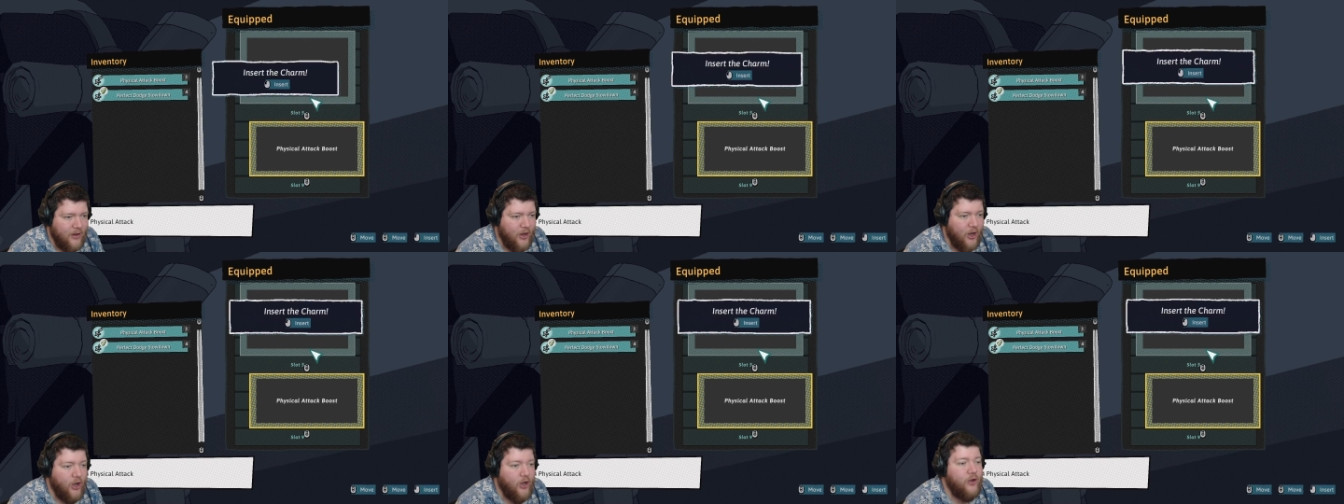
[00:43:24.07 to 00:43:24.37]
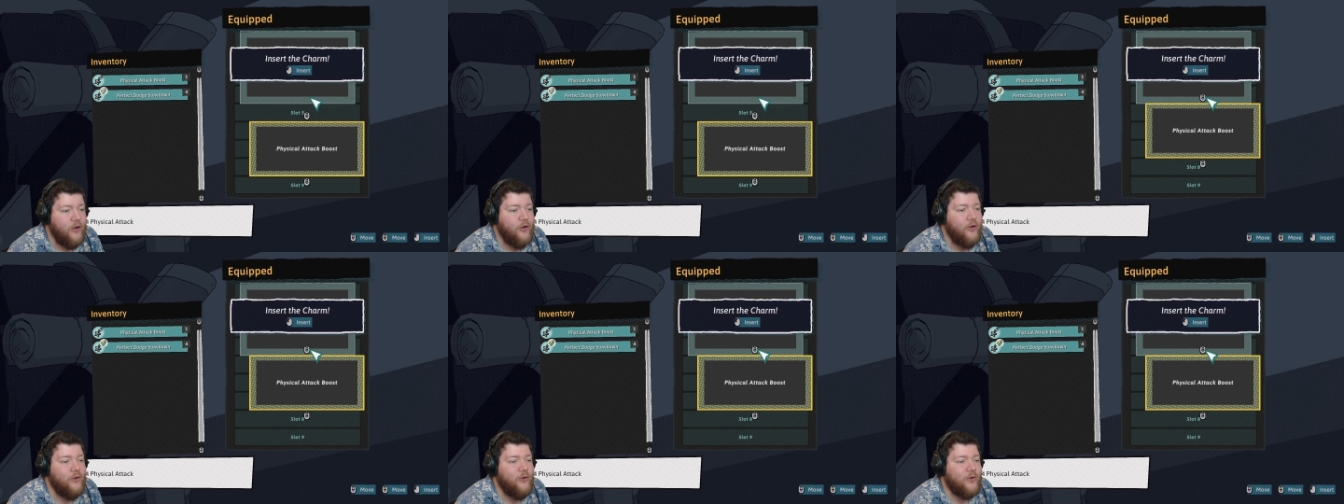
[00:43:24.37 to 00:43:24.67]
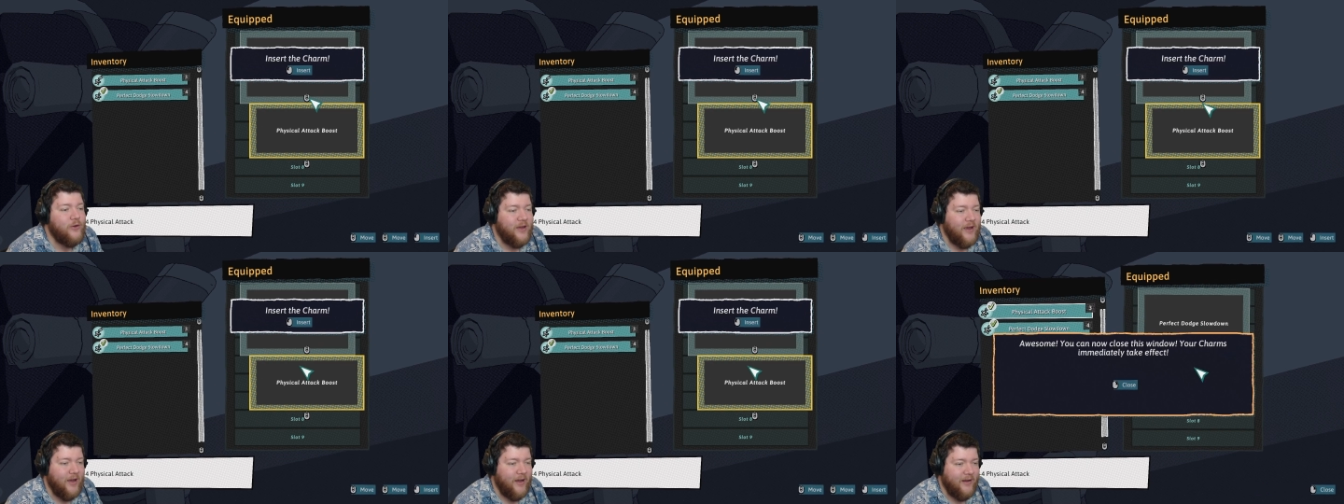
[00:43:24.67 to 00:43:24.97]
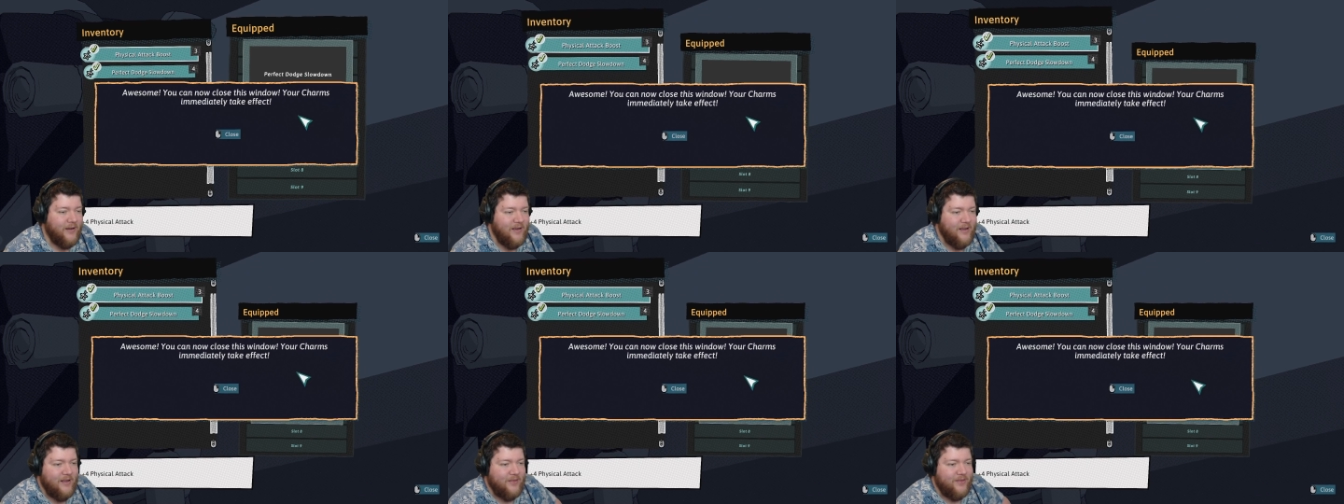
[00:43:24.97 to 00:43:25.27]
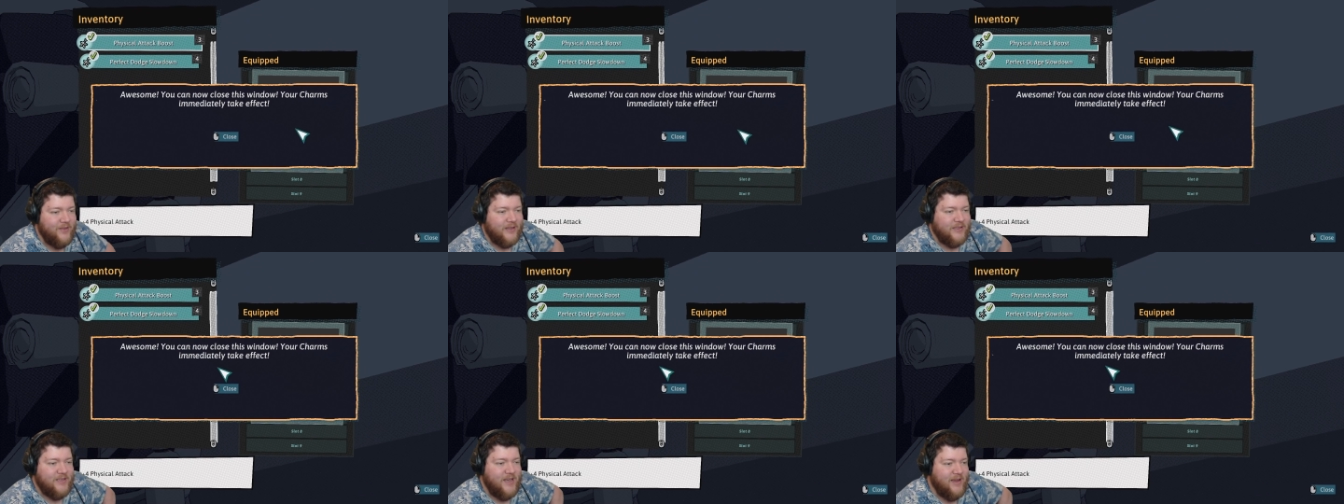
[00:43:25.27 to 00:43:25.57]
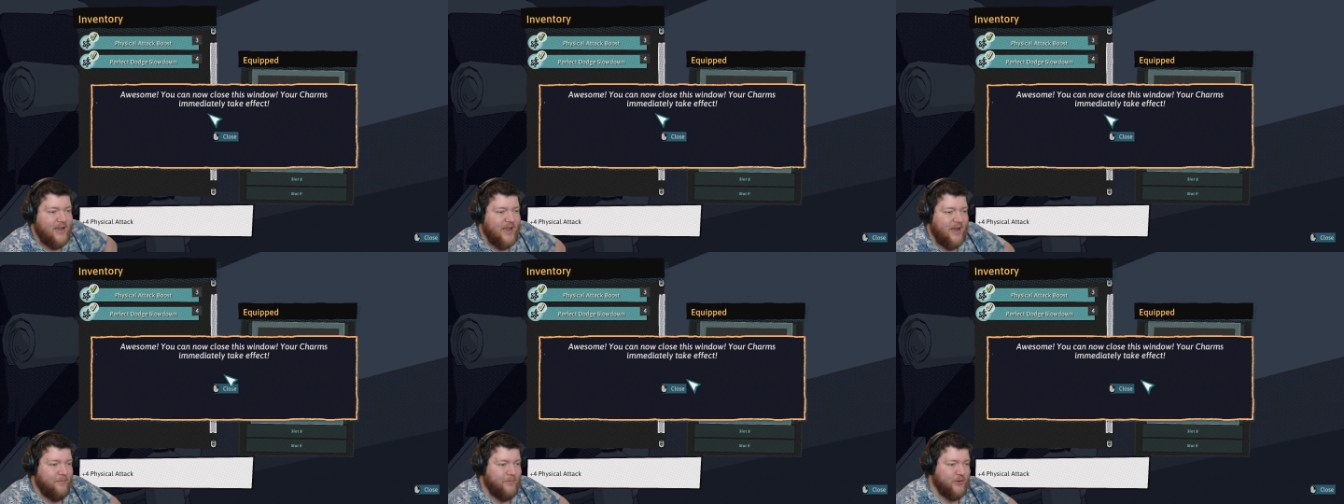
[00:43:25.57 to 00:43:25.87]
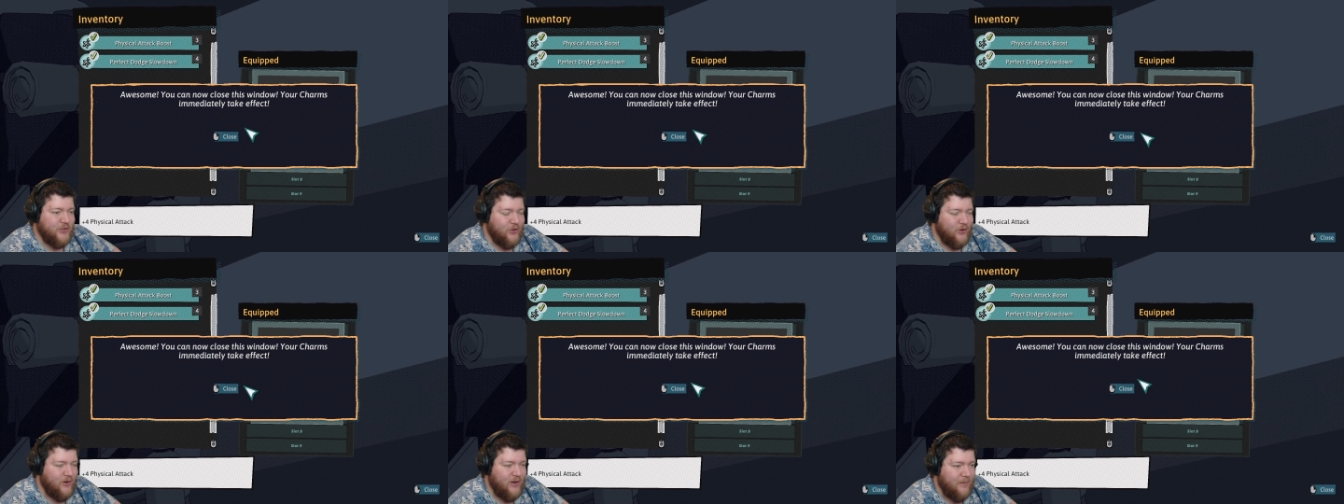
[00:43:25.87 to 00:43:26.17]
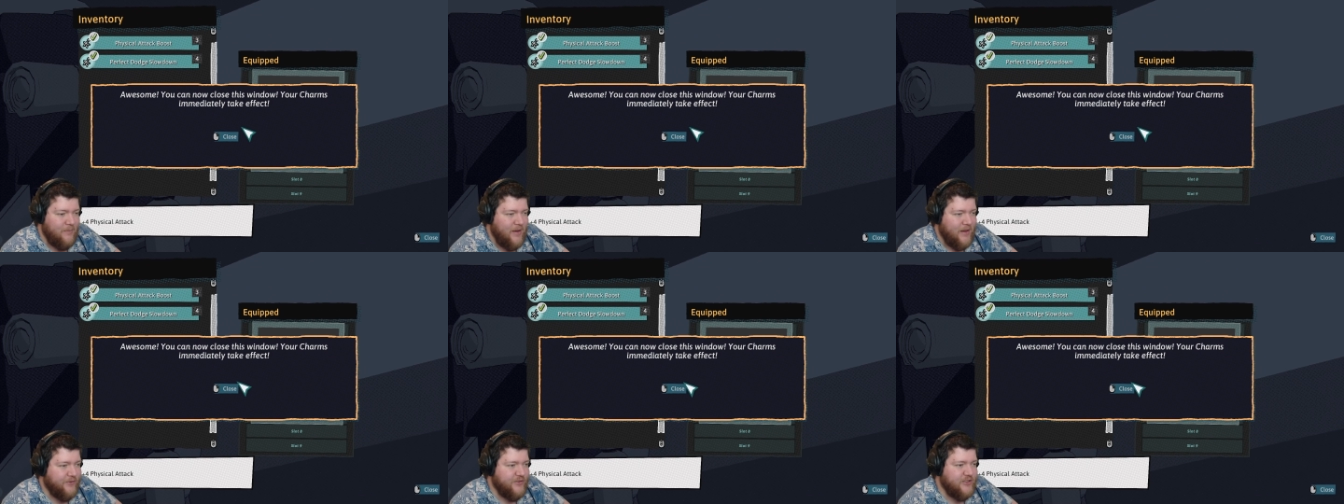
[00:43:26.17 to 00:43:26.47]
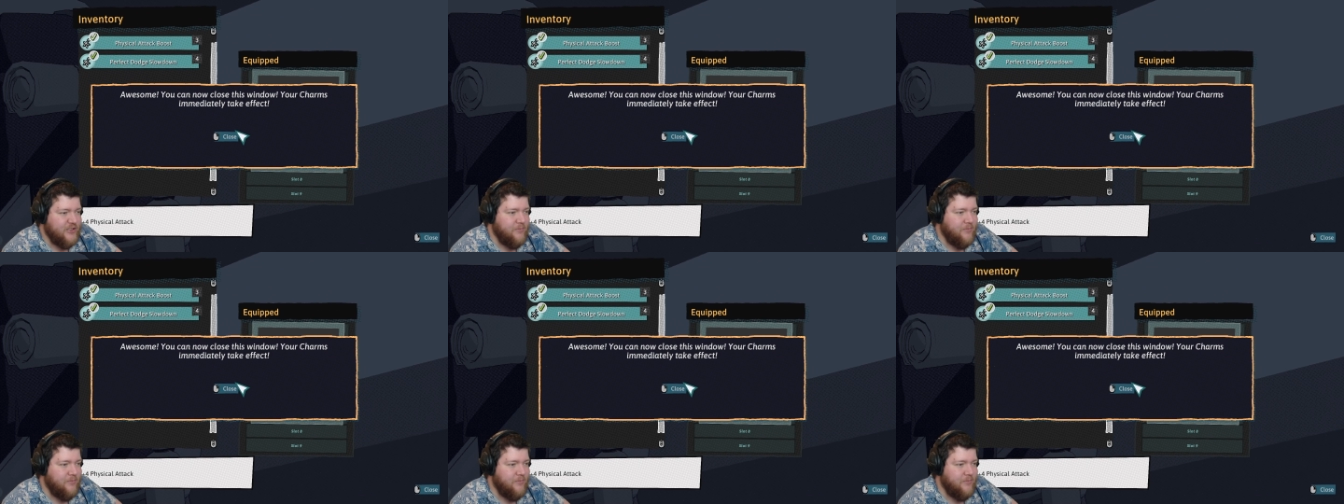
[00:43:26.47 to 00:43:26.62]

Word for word: Oh, okay. They take up a certain amount of